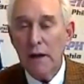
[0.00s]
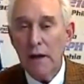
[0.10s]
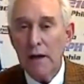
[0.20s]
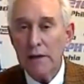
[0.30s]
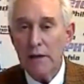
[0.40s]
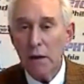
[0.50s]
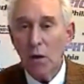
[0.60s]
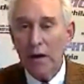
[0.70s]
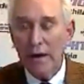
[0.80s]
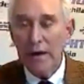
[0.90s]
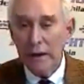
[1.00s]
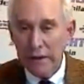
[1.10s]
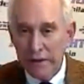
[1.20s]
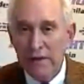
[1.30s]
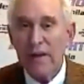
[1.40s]
Uh, you know, a,
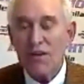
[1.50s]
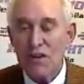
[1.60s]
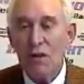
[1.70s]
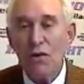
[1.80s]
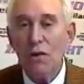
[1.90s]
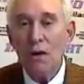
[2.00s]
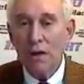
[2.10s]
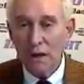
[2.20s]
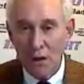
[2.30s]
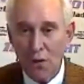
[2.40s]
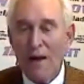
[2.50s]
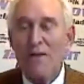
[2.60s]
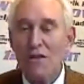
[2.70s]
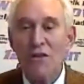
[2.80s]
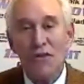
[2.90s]
an initial
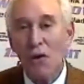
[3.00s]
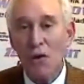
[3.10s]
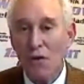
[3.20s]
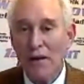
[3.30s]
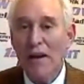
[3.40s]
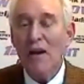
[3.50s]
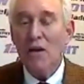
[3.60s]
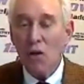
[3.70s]
congratulatory